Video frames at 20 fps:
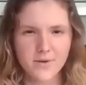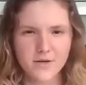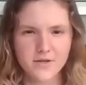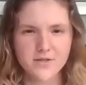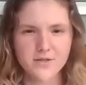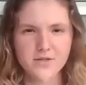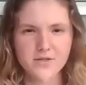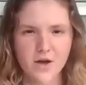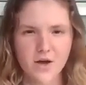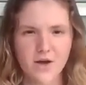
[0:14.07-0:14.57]

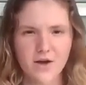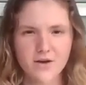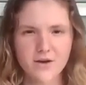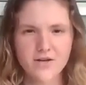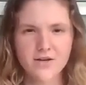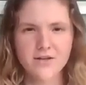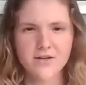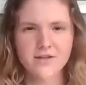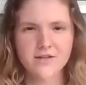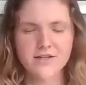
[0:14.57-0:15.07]

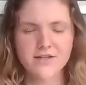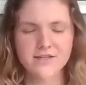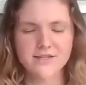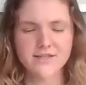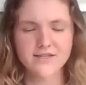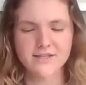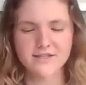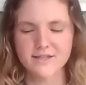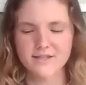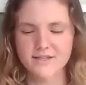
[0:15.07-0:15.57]
birdsong.
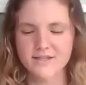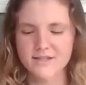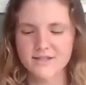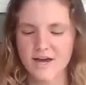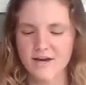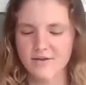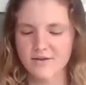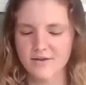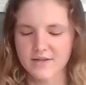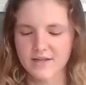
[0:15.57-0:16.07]
This lesson's
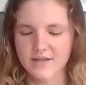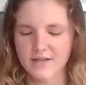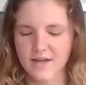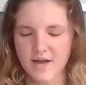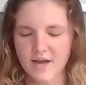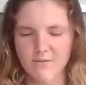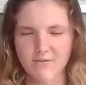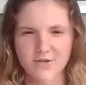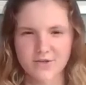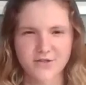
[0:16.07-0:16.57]
titled The
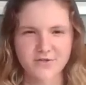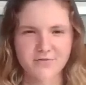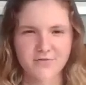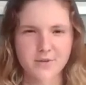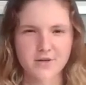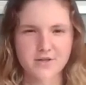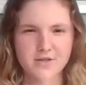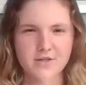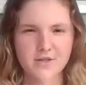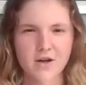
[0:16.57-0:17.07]
Language of
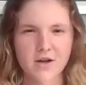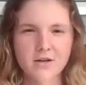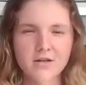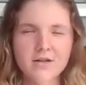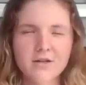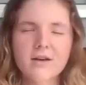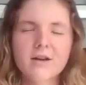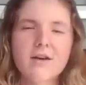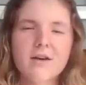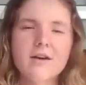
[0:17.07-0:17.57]

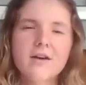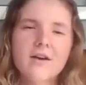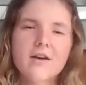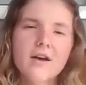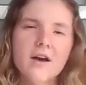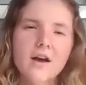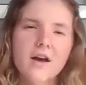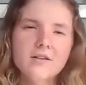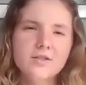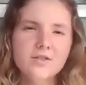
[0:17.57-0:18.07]
Birdsong.
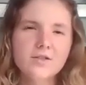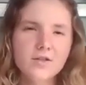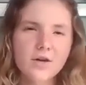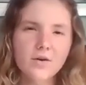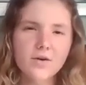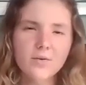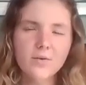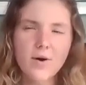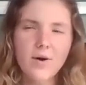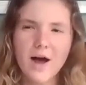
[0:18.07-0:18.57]

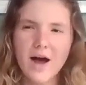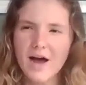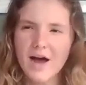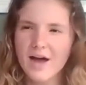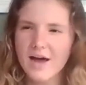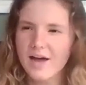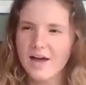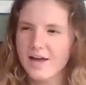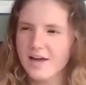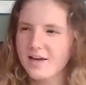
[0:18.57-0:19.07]
So
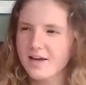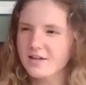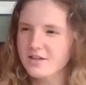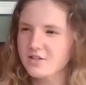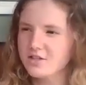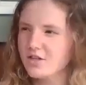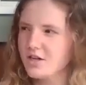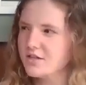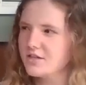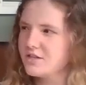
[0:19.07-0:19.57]
I
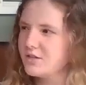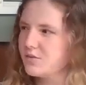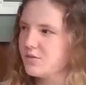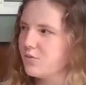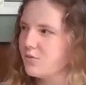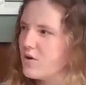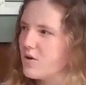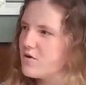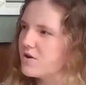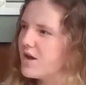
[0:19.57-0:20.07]

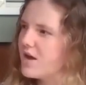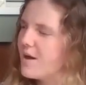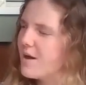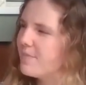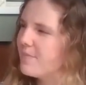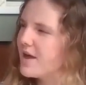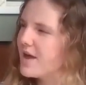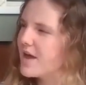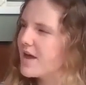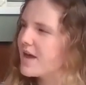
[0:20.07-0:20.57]
just woke
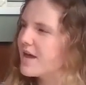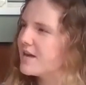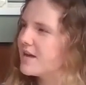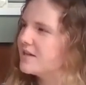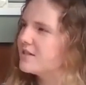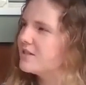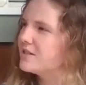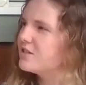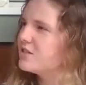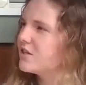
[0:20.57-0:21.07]
up
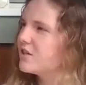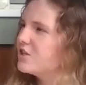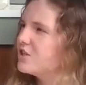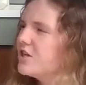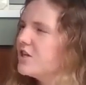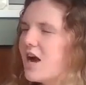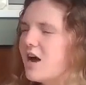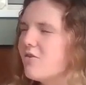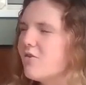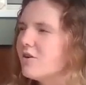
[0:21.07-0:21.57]
and took a
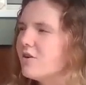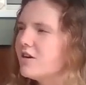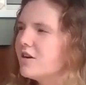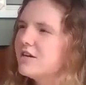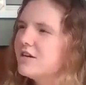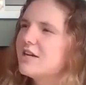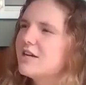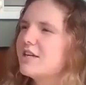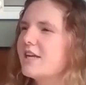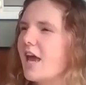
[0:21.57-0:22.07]

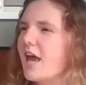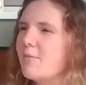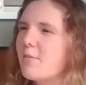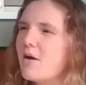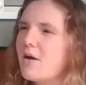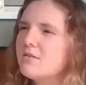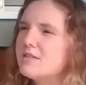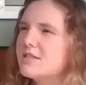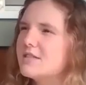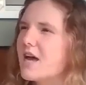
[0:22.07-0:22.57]
shower and
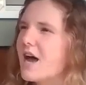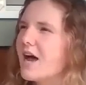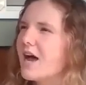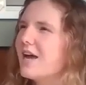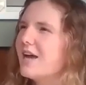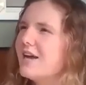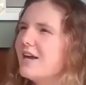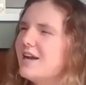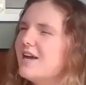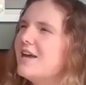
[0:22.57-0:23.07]
came
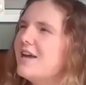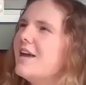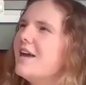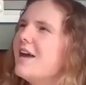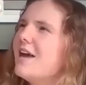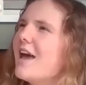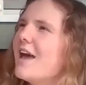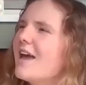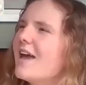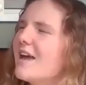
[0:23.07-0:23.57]
outside,
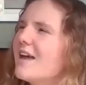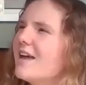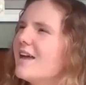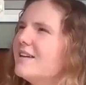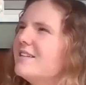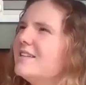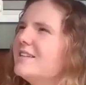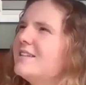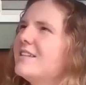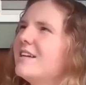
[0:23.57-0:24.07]

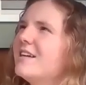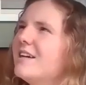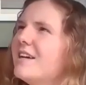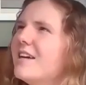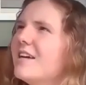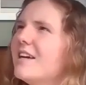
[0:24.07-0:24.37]
and